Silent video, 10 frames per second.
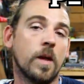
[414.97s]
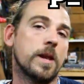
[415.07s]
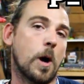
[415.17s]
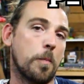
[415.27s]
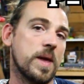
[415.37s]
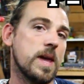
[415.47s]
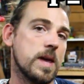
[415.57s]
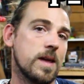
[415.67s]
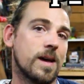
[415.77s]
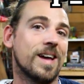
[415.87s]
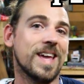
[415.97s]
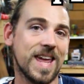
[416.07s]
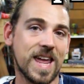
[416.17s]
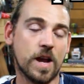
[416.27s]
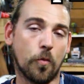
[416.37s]
Now P
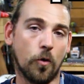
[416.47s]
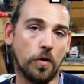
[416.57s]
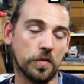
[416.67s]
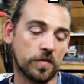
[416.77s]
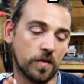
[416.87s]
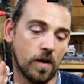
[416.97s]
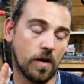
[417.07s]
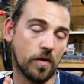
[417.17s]
equals,